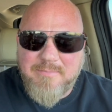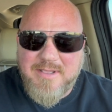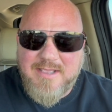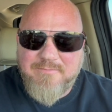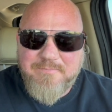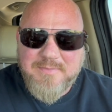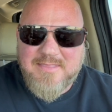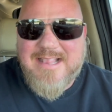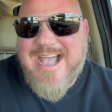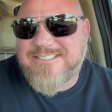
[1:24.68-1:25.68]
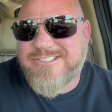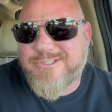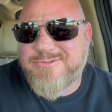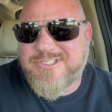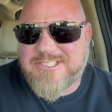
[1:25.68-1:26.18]
beef,
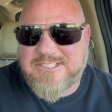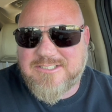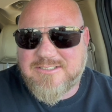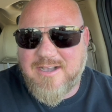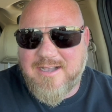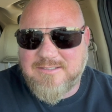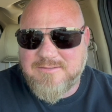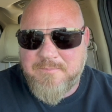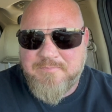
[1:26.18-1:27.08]
nacho cheese sauce,